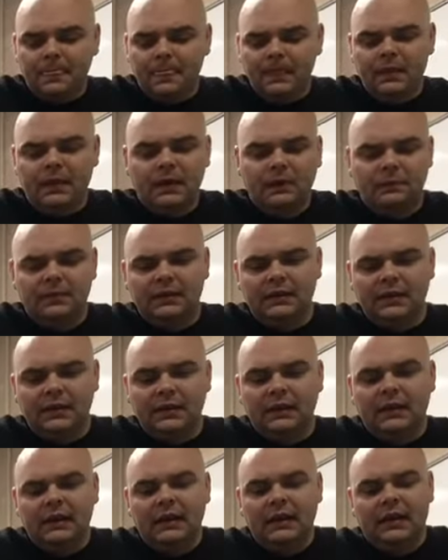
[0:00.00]
completely,
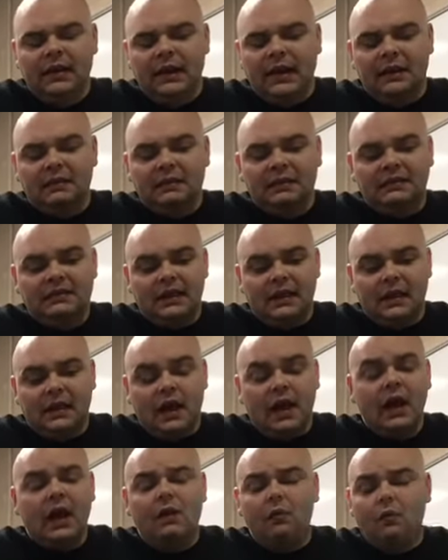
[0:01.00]
and then take
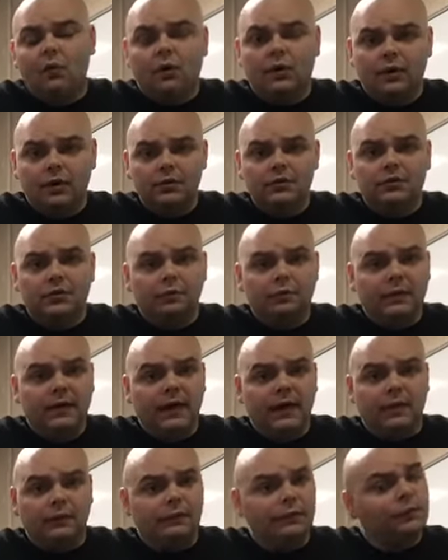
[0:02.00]
hot water. So be
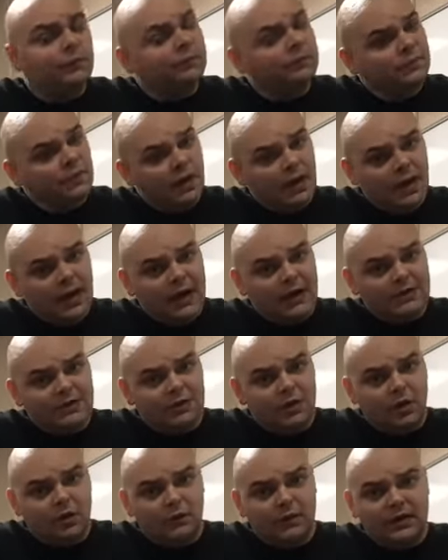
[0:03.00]
careful, as
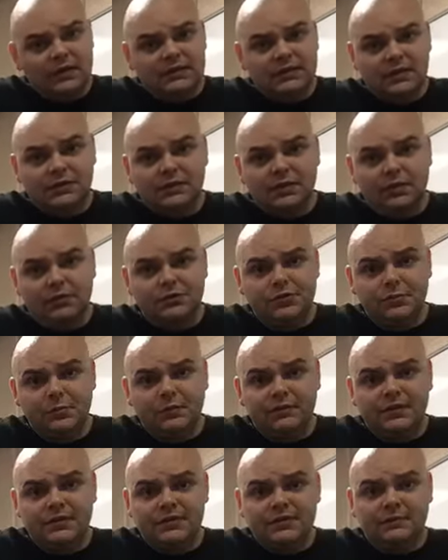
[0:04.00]
always, adult
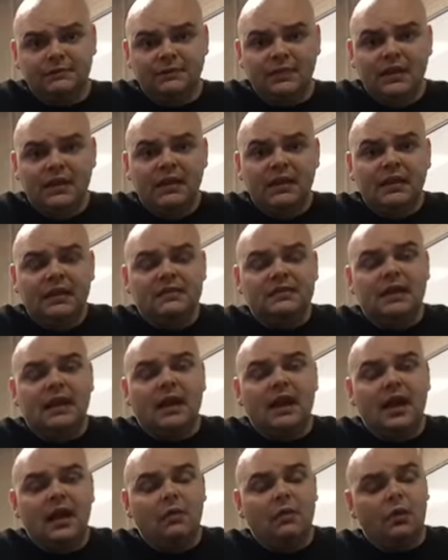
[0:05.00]
supervision. Take
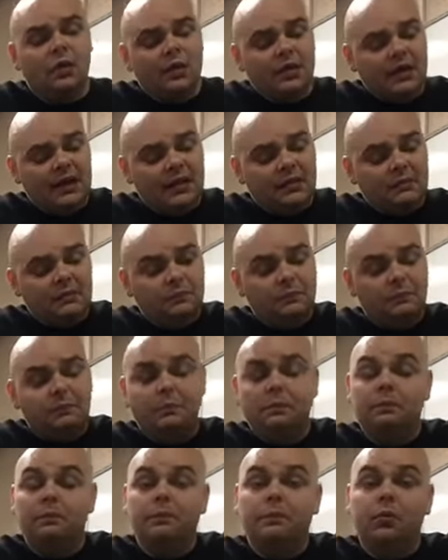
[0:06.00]
hot water and
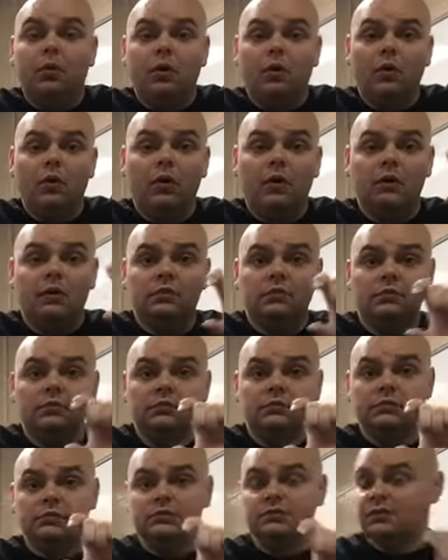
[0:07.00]
pour
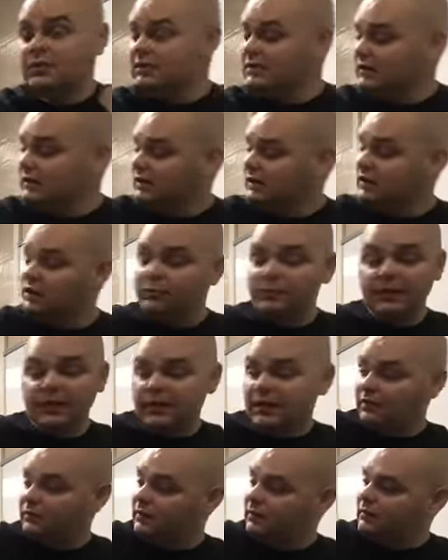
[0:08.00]
just a little bit
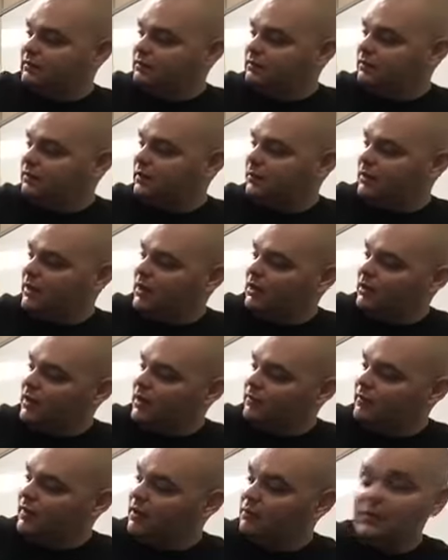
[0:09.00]
of it. I mean, I don't
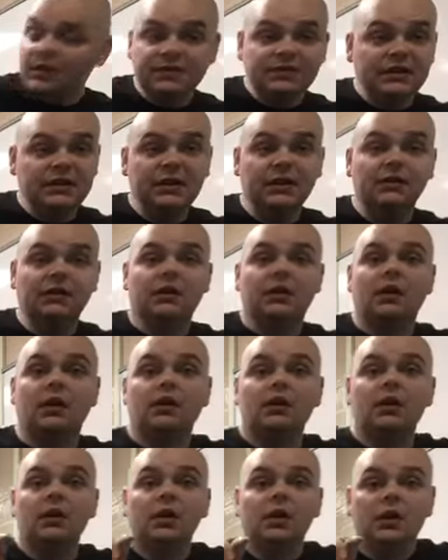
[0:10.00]
have very much in here at all,
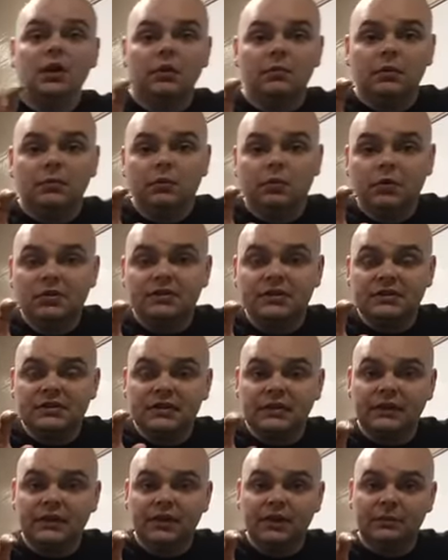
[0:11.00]
but pour just a
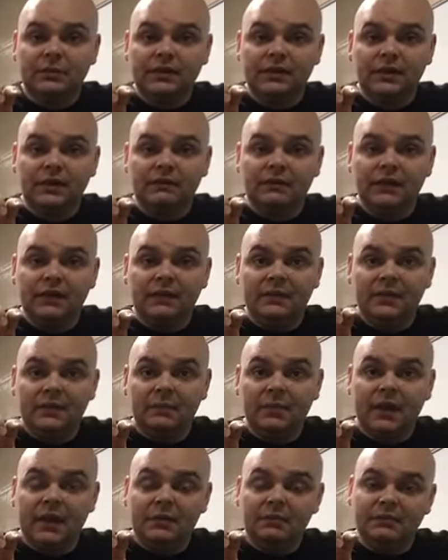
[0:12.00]
little bit of it in the
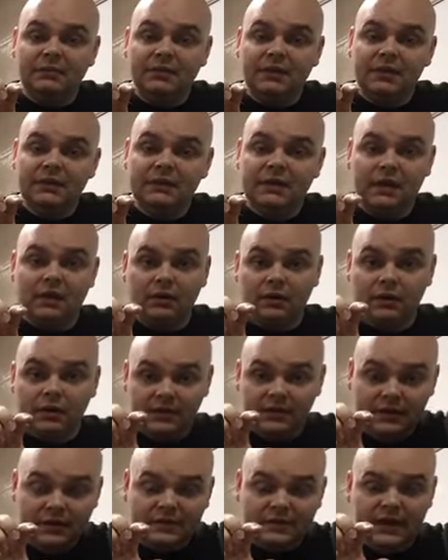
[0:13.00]
bottom of the container, or in
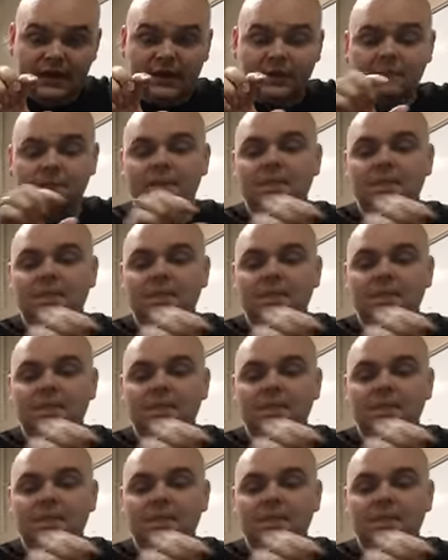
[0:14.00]
the container,